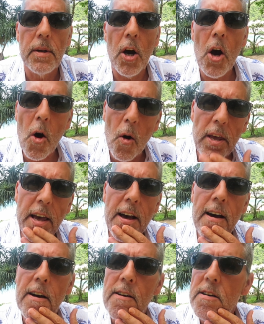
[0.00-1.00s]
Oh
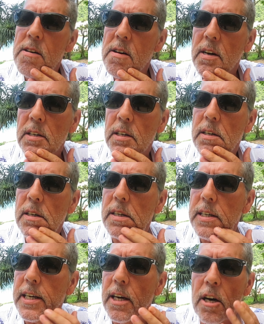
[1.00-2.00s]
yeah,
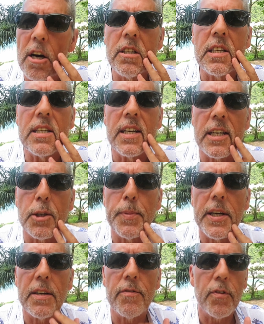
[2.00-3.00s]
an Aussie
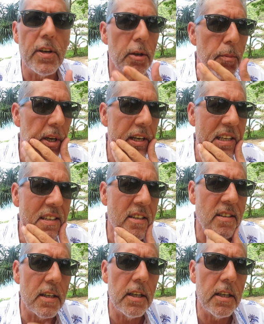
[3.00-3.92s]
expat friend of mine. He doesn't